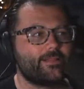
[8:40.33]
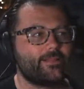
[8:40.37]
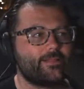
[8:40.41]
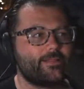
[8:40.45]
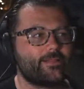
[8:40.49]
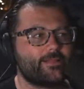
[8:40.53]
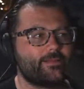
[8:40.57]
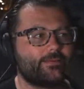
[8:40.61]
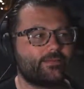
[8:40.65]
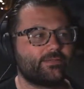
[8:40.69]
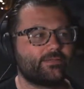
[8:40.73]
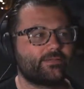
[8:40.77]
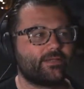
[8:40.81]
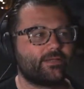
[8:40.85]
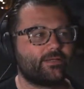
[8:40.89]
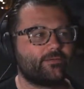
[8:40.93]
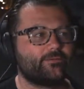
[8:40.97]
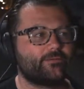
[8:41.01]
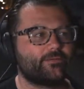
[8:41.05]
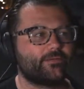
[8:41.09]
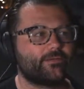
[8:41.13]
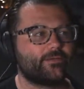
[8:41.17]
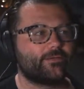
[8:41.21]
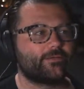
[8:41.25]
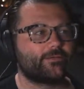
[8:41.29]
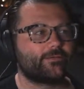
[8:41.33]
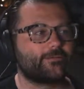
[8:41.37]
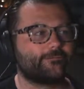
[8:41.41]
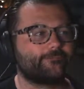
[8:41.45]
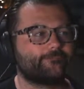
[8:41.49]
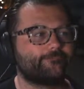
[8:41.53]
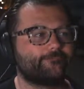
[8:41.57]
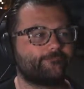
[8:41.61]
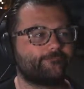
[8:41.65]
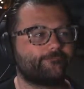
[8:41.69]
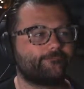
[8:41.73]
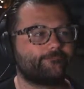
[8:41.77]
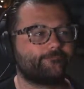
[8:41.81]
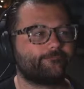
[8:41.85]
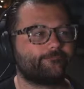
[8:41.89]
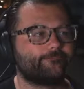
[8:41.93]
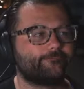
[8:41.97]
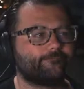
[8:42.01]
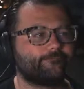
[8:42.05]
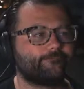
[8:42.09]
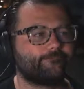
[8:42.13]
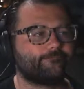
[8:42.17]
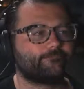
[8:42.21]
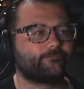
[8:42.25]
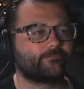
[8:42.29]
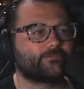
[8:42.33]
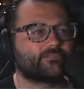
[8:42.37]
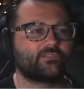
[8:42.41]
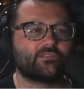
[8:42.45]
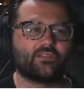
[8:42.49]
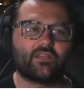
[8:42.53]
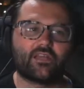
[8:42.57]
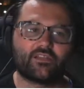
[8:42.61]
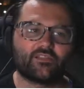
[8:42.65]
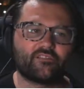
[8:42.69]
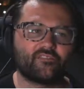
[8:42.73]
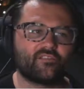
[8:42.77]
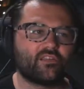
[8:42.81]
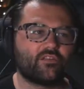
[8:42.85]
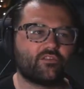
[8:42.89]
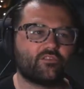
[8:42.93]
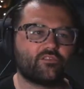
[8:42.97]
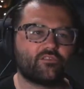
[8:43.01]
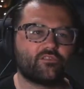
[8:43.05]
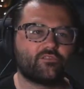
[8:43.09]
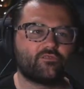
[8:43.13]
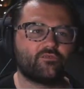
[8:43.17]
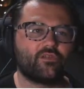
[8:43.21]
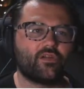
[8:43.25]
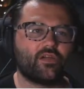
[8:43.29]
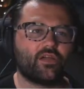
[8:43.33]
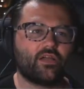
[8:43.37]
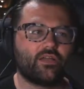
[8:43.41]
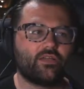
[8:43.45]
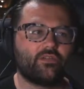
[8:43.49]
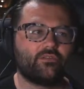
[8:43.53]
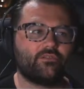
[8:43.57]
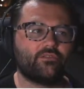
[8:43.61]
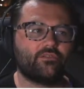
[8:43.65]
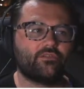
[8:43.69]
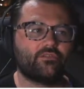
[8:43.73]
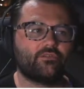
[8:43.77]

What's that over there? A lot of secrets to find.